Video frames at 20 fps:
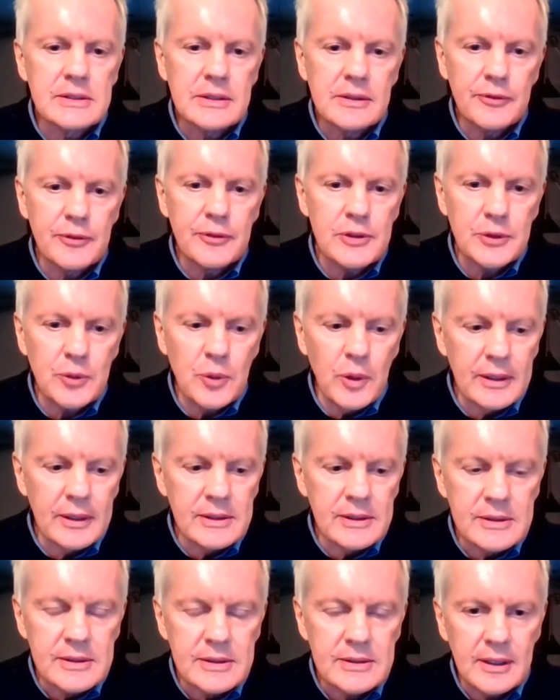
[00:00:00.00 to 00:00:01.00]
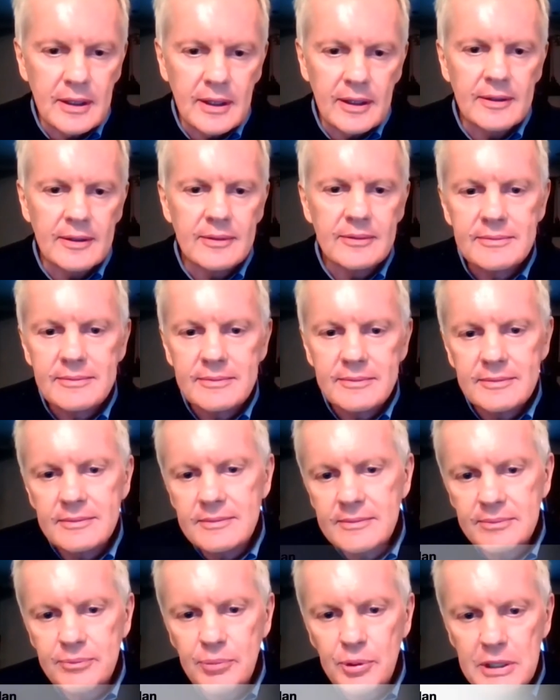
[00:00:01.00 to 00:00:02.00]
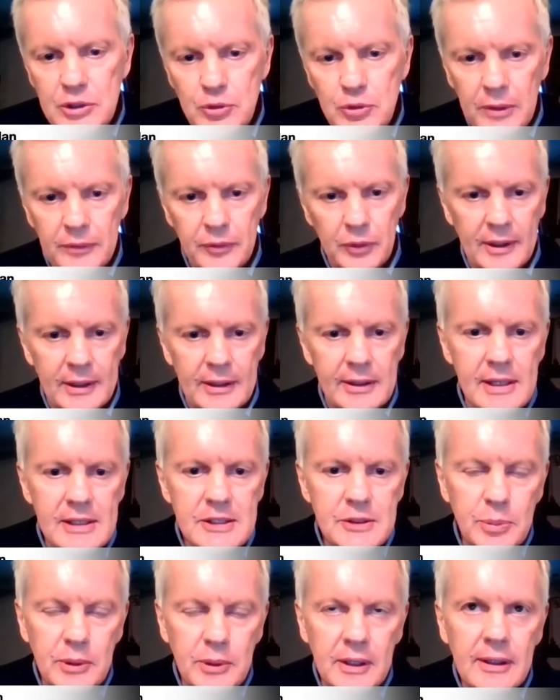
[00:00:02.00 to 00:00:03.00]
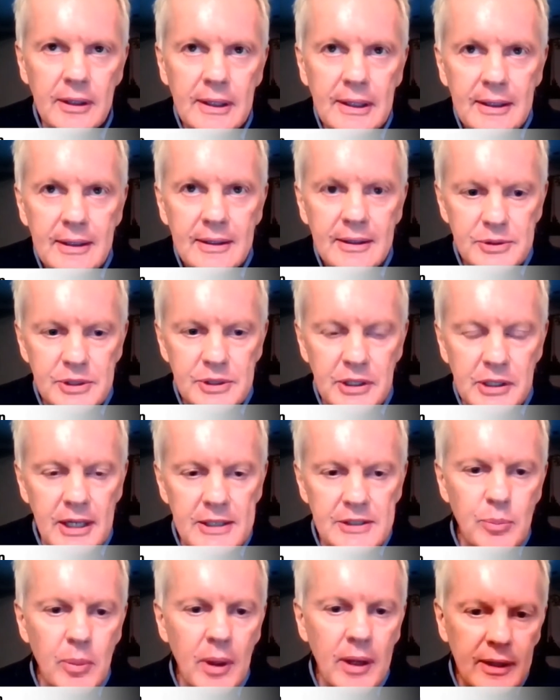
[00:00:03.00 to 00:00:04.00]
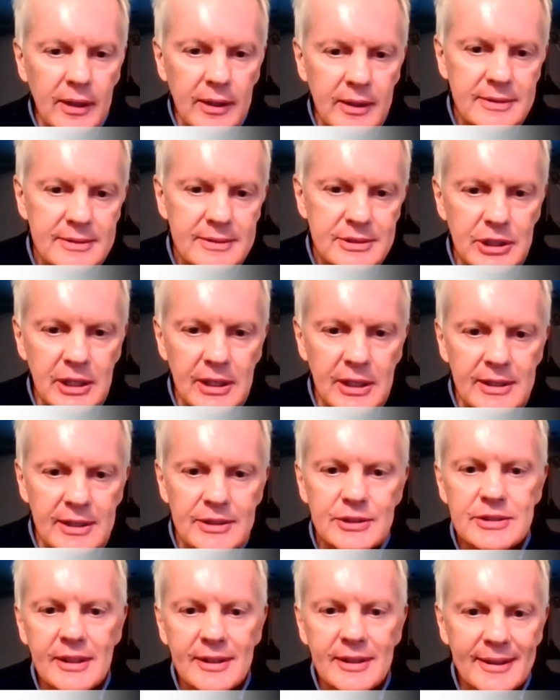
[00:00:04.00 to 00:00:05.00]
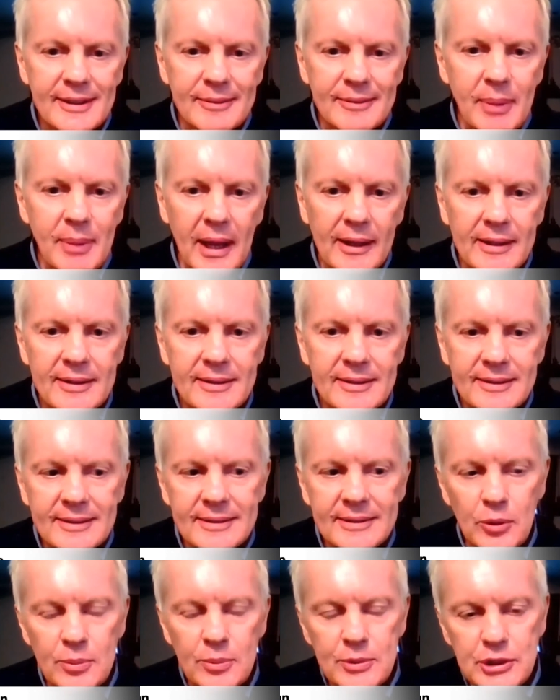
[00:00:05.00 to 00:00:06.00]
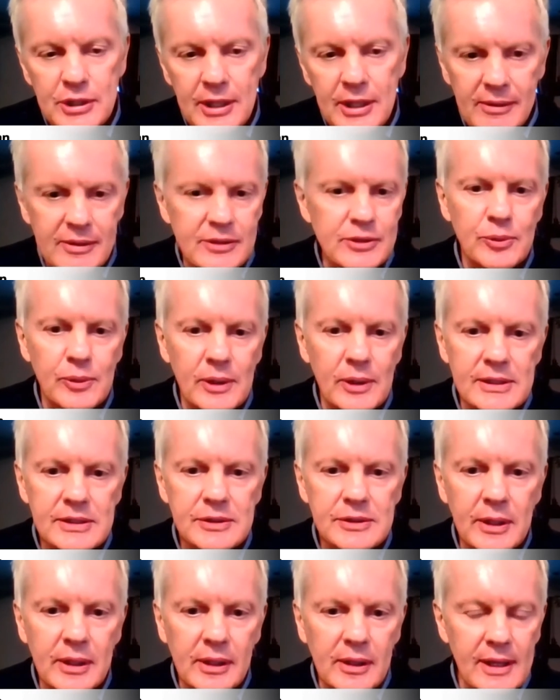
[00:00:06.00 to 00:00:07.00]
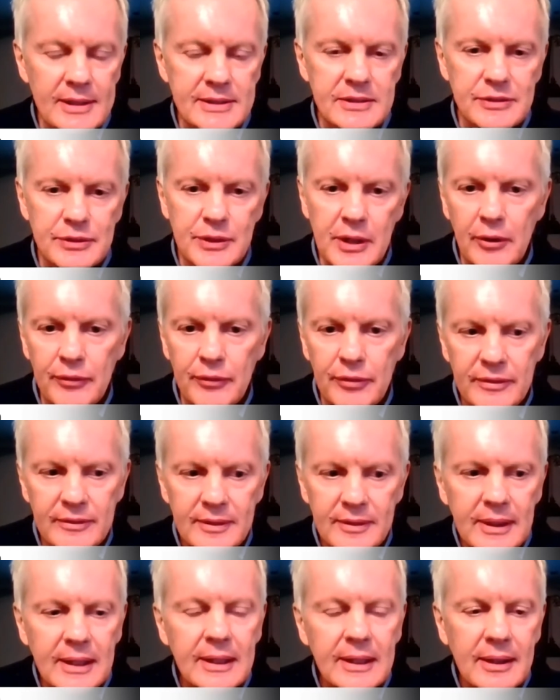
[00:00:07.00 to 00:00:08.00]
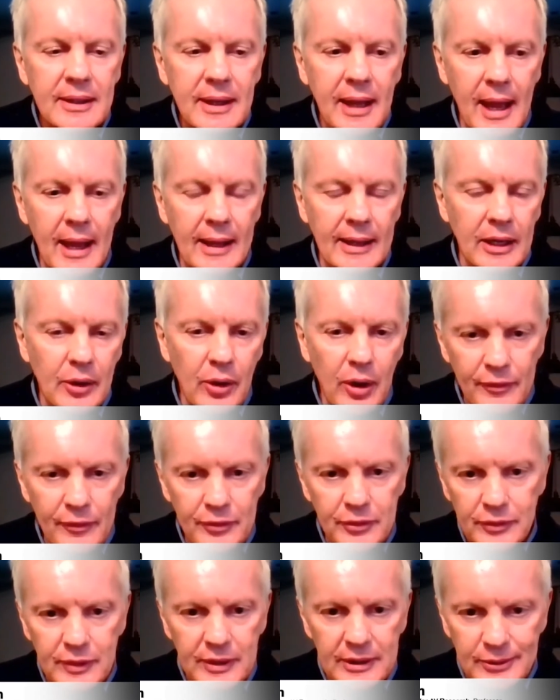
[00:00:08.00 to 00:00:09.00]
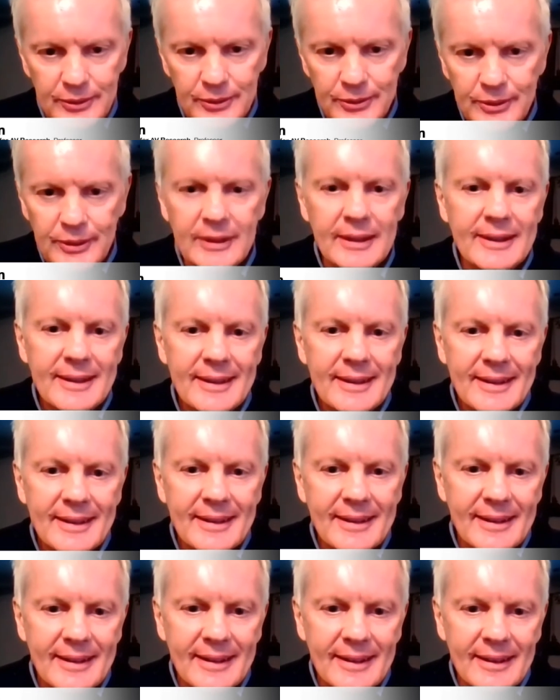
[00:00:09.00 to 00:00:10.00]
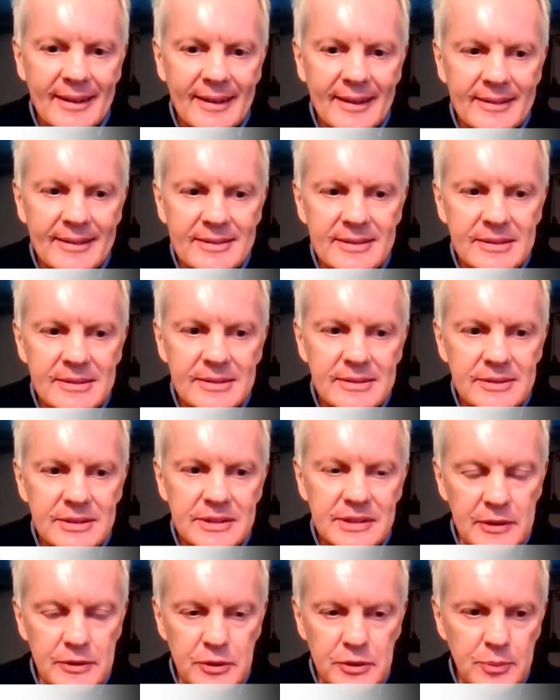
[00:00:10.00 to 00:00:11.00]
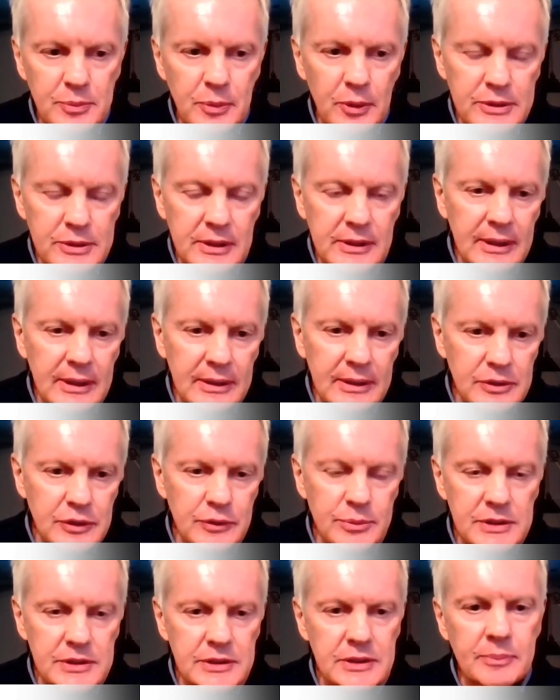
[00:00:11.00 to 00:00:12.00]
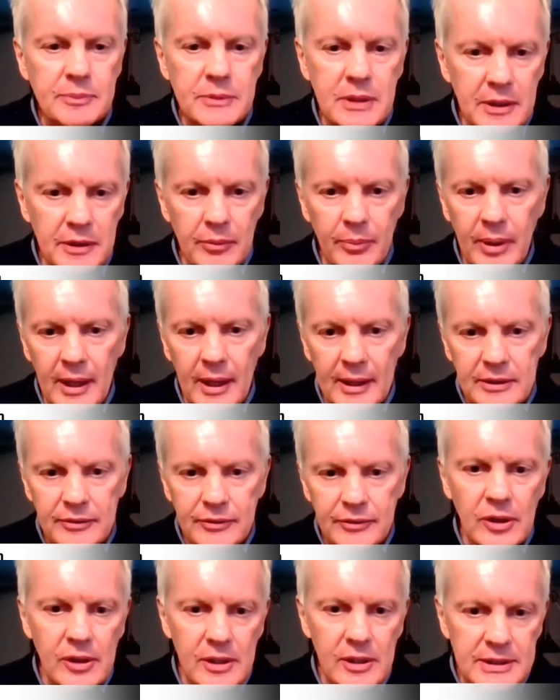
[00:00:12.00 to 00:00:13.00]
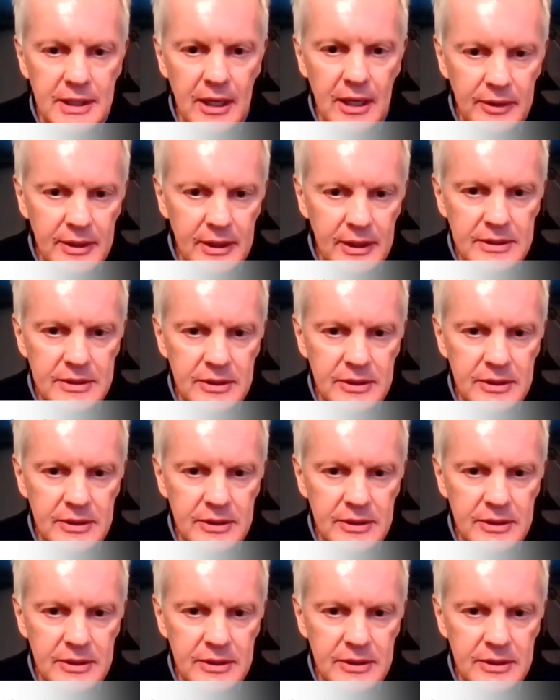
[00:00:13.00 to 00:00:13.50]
The first one is pretty trivial, I guess, but there's a cosmetic change. Back in the Urban Challenge race, we had lots of stuff hanging off the vehicle, sensors mostly, and those have been zipped into the body of cars nowadays.